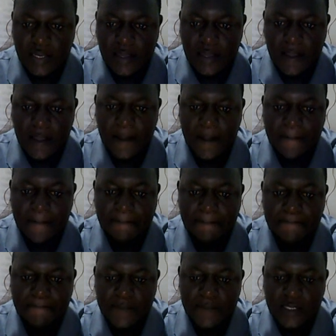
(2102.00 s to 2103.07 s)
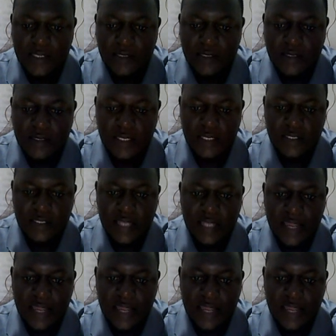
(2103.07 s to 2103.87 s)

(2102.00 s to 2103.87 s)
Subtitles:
Then the